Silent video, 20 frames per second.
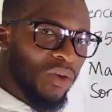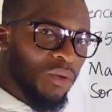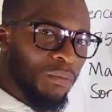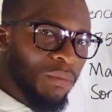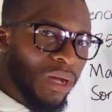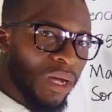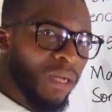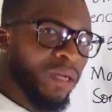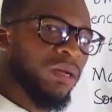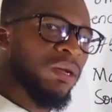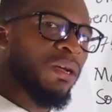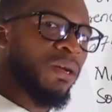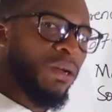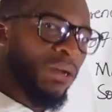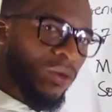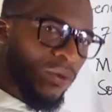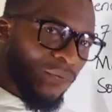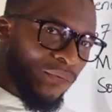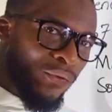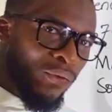number
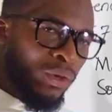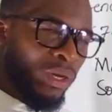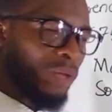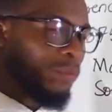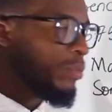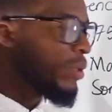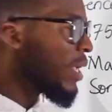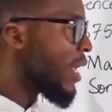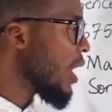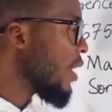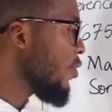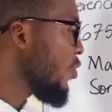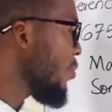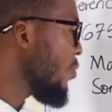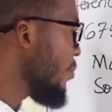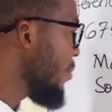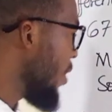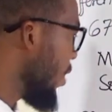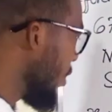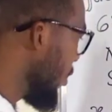from the bigger
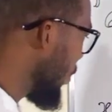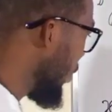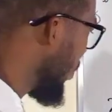number.